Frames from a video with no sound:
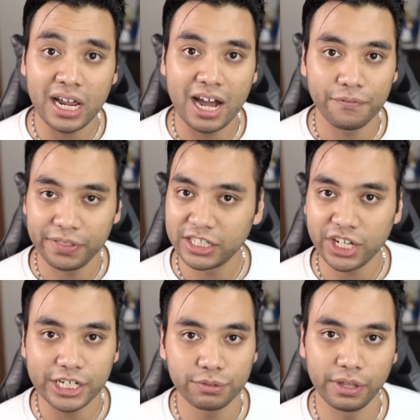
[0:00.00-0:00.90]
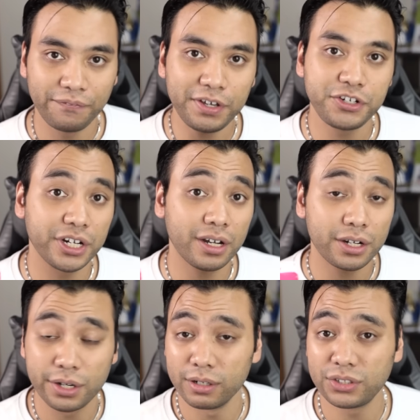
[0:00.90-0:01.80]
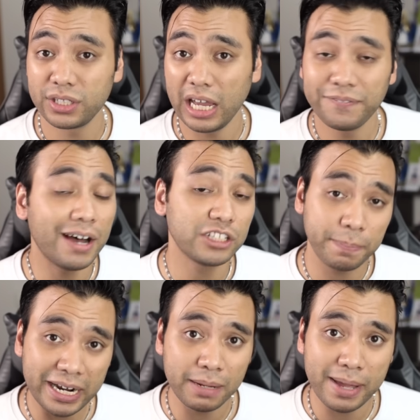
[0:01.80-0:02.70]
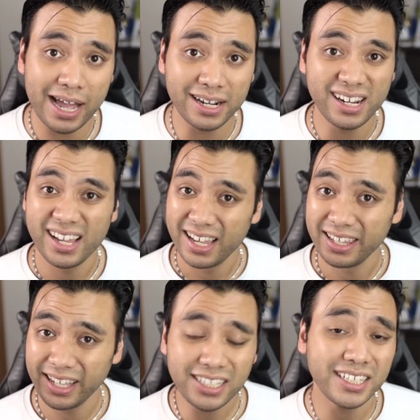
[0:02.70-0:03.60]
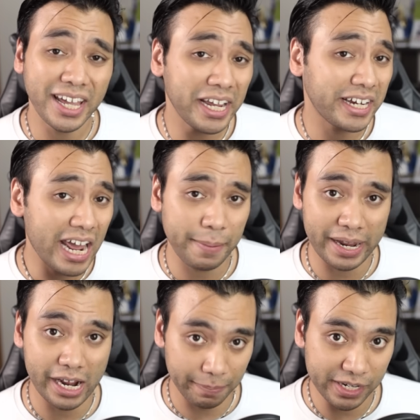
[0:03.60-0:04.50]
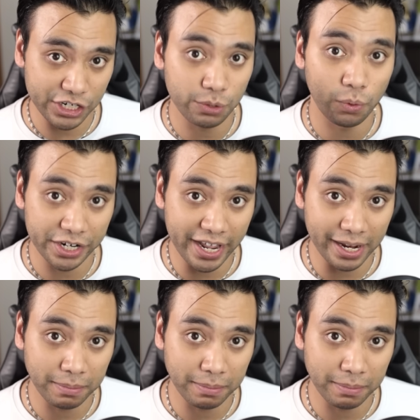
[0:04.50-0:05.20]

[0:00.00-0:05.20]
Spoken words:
an eye out for this title in the future, cause if I was a betting man, this is getting an anime adaptation one